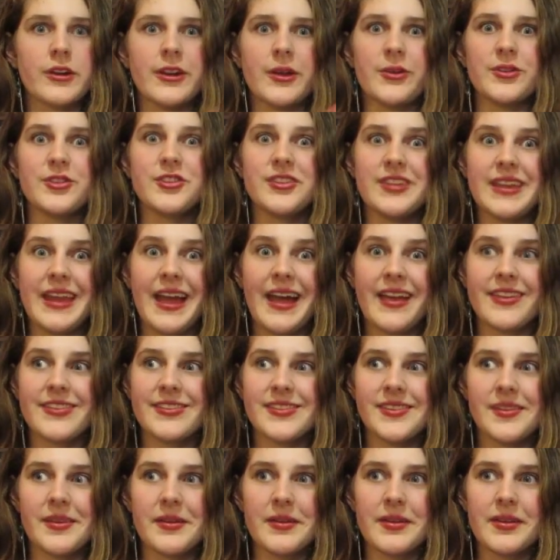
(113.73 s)
she
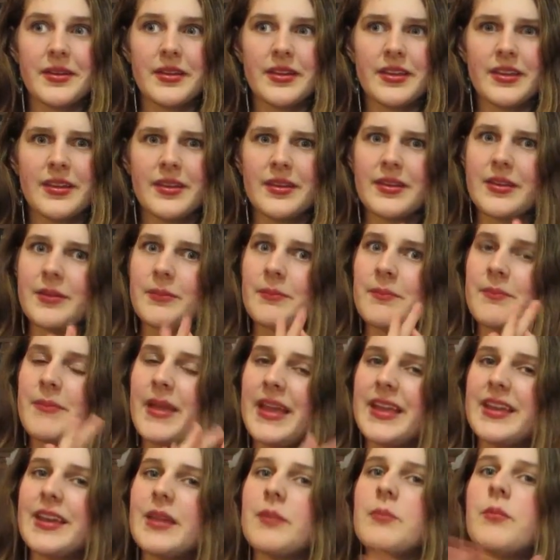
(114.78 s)
has
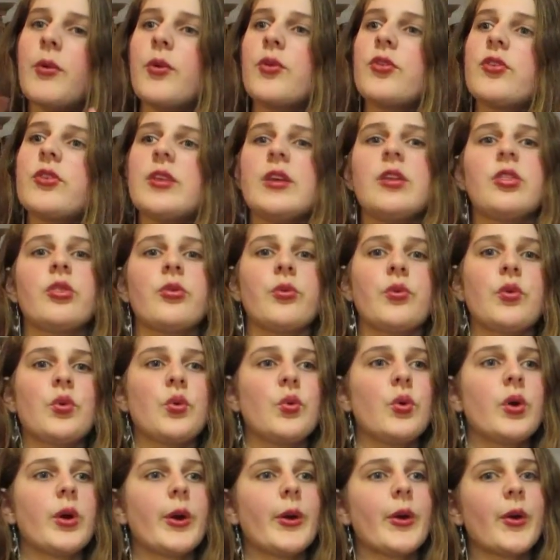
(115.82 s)
made it mostly
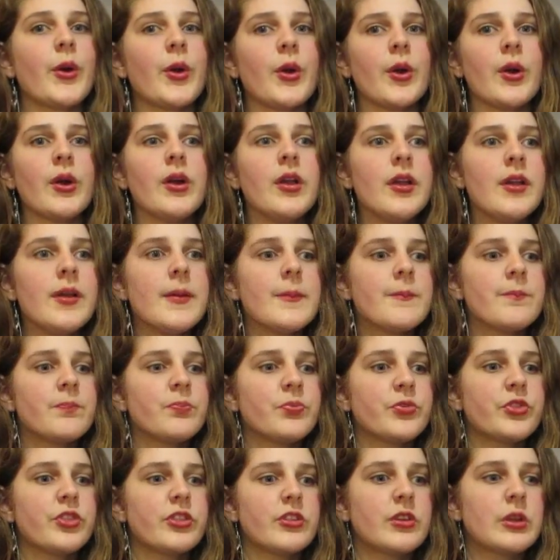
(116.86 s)
through her
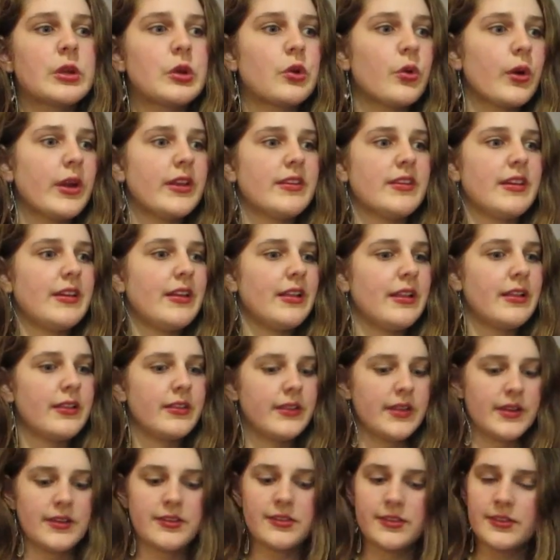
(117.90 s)
great
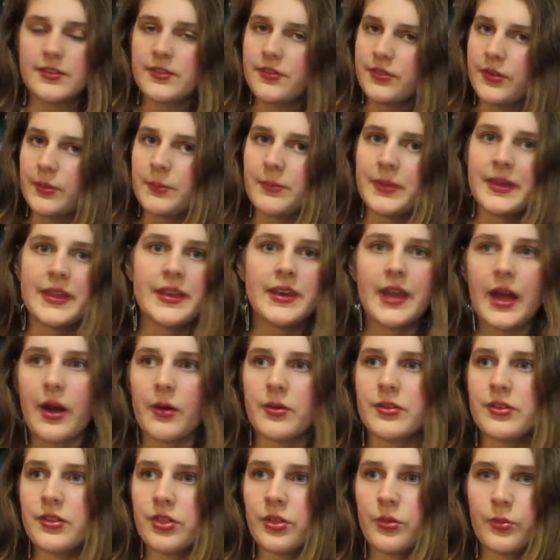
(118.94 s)
illness from being
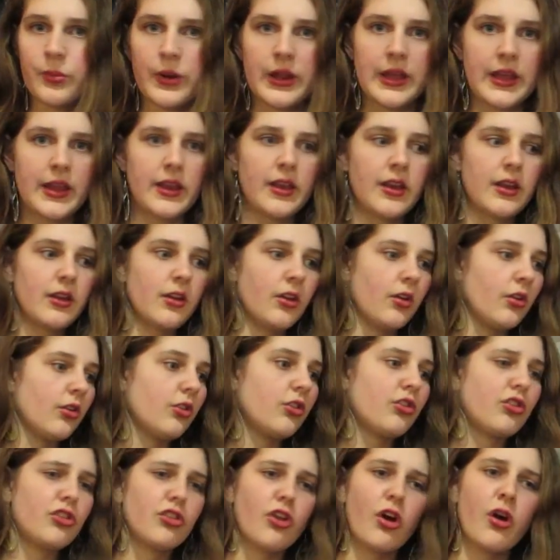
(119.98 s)
out in the rain and her
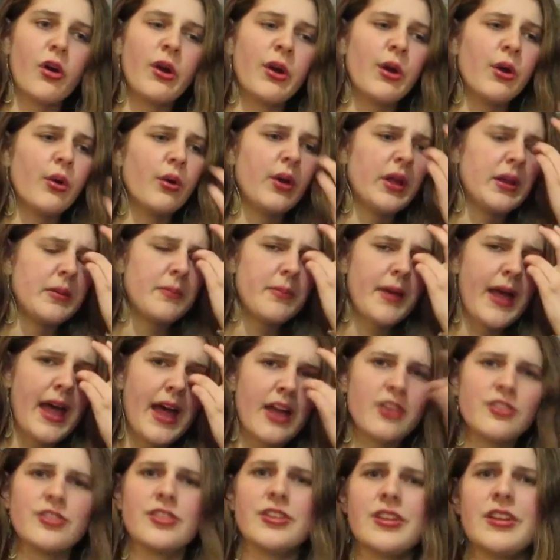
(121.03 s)
sorrow and
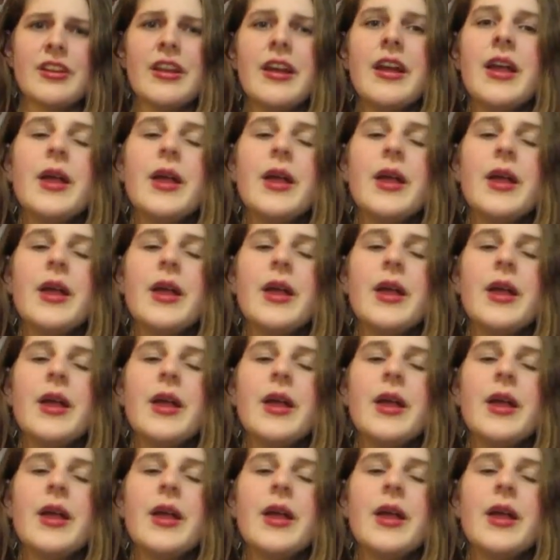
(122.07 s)
passion